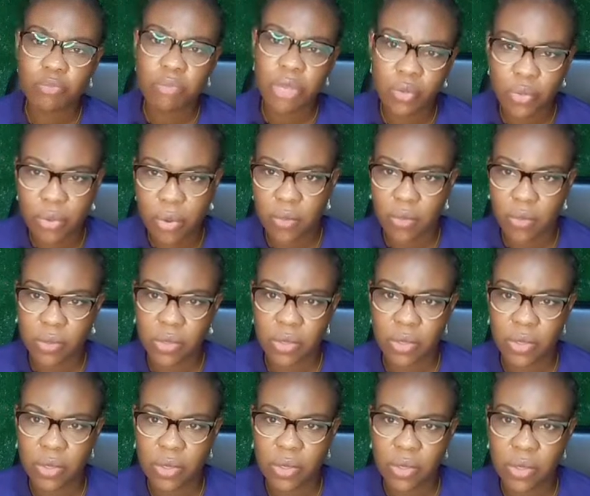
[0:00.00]
for them.
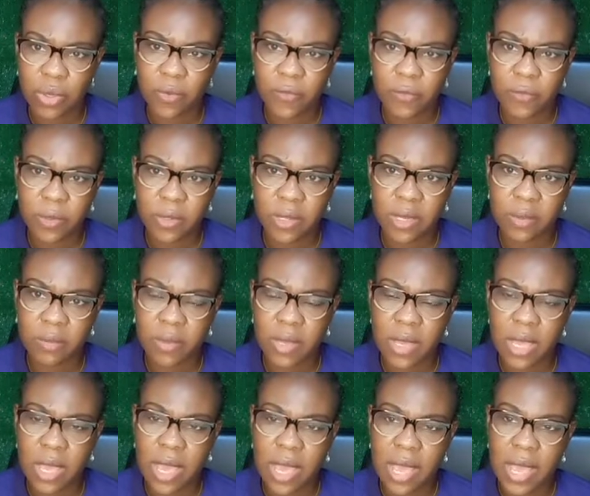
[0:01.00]
And when
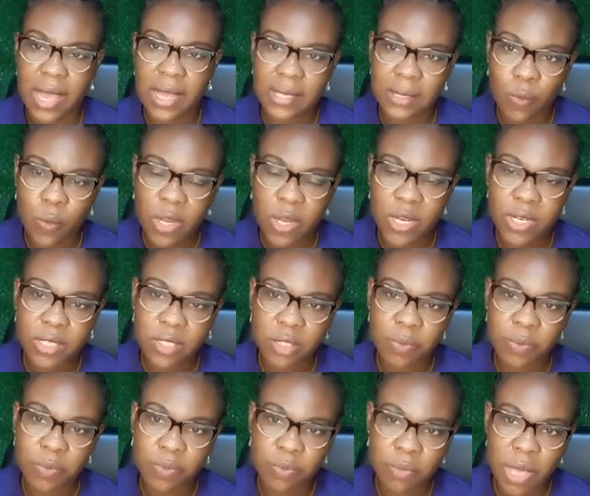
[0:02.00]
this
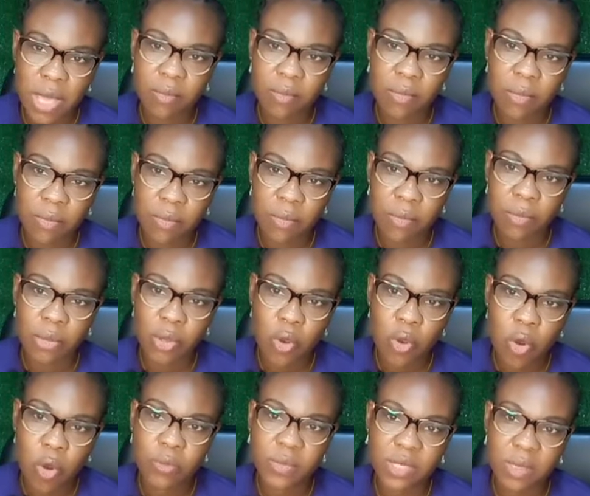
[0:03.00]
becomes a pattern,
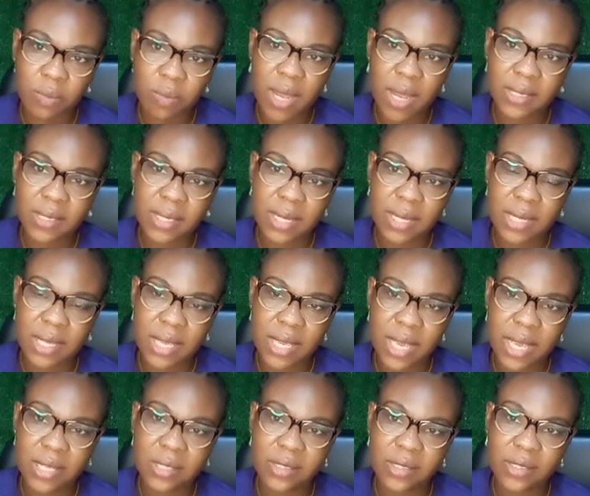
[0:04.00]
it can tilt them
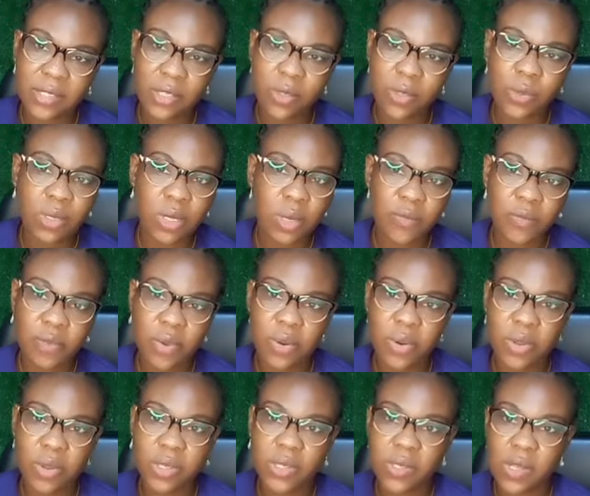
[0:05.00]
very easily into the
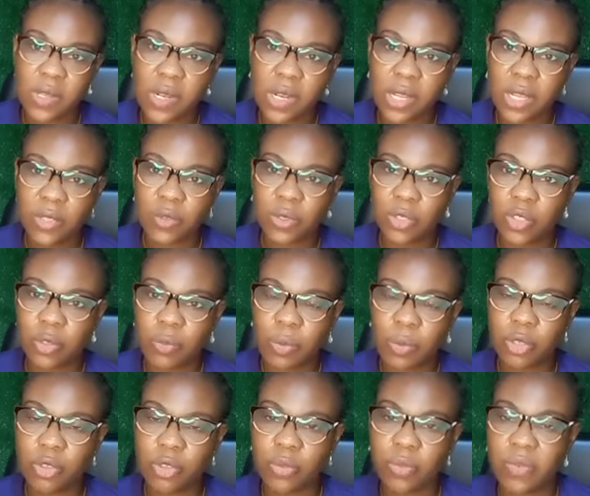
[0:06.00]
spectrum of
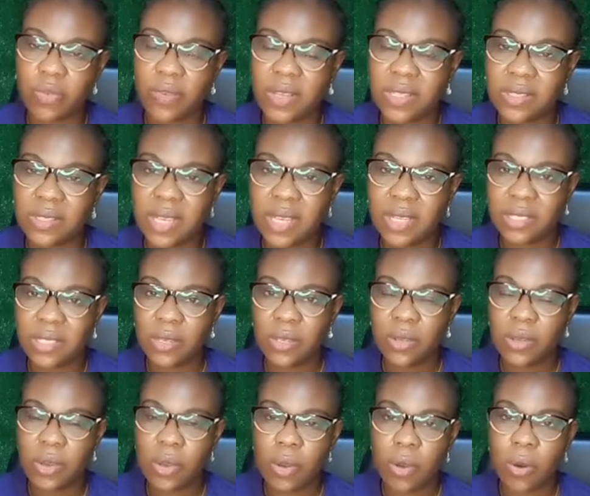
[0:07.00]
anxiety or
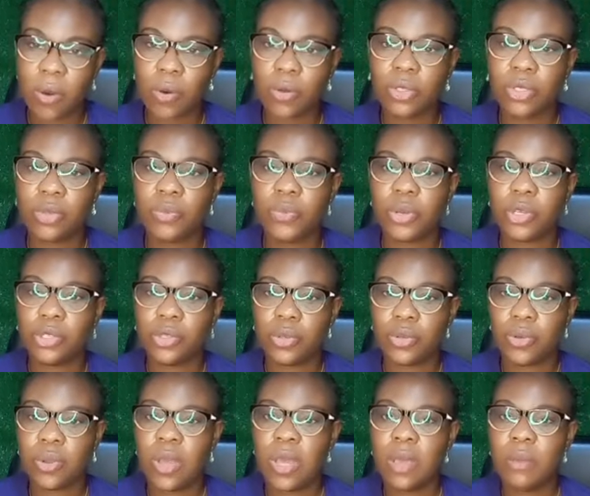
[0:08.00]
depression based on
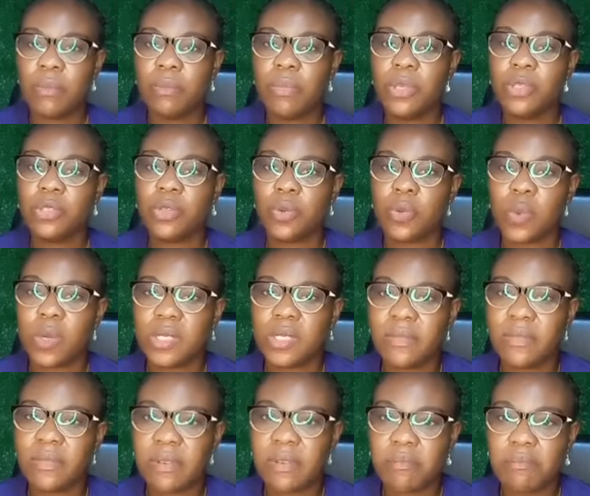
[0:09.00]
whatever major thing
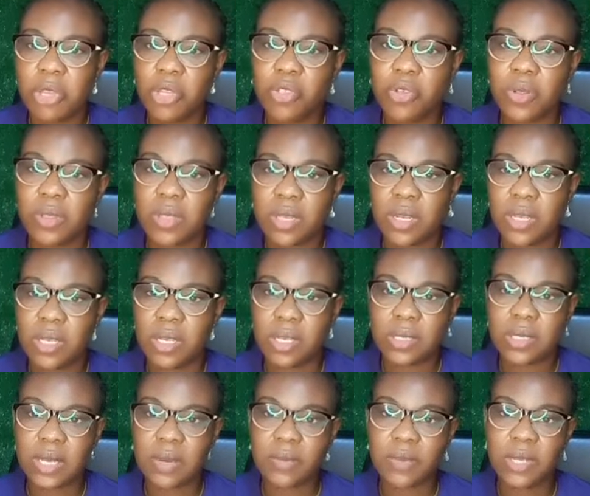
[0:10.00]
is happening in their
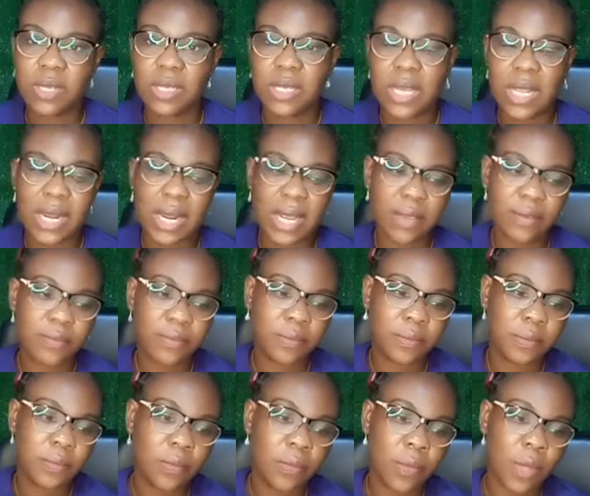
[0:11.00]
life at that
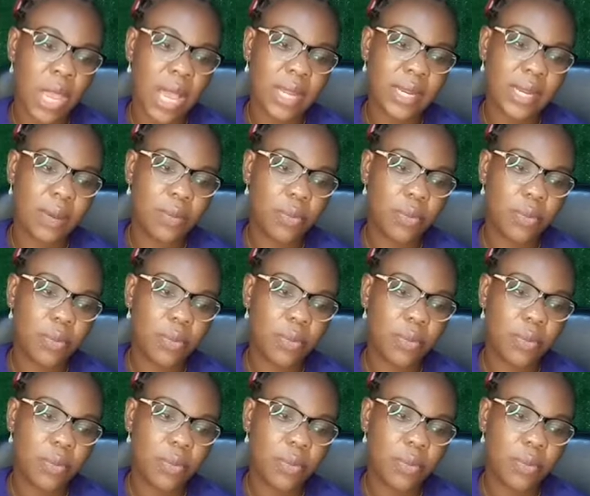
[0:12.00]
point in time.